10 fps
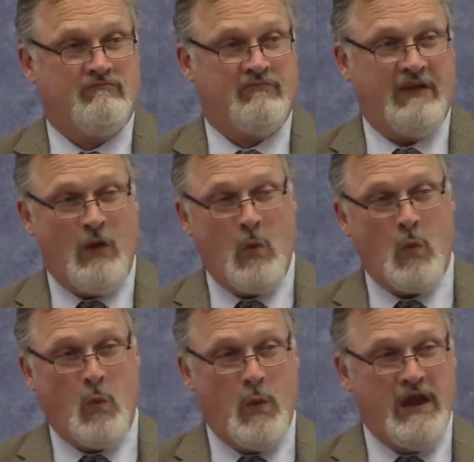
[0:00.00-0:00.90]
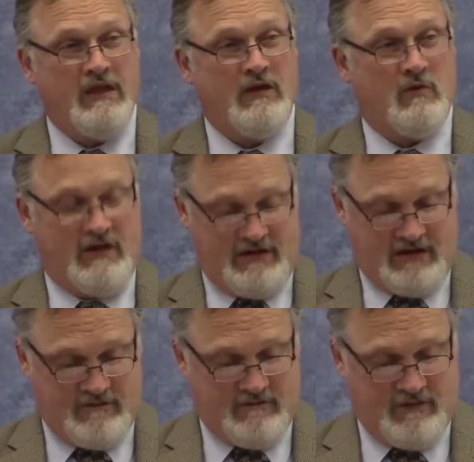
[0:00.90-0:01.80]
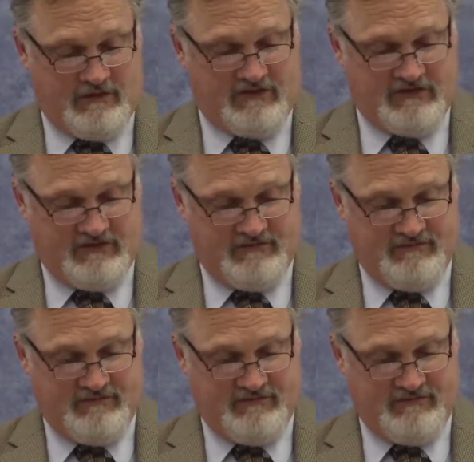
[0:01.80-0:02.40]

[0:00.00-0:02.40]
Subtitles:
They don't really want to converse.